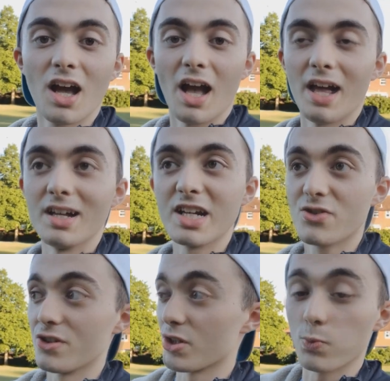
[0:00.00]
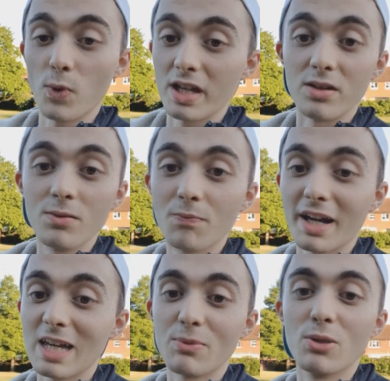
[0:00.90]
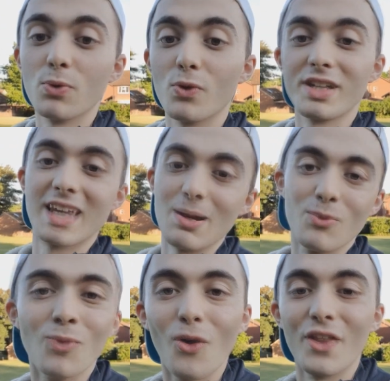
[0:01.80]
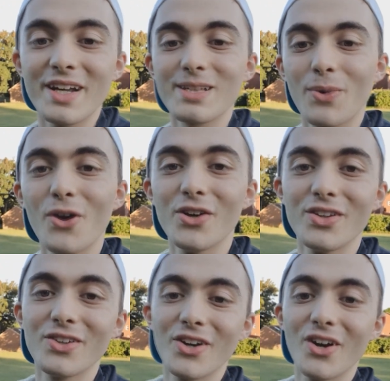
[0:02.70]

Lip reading: and literally just win by keeping the ball on the table more than his opponent.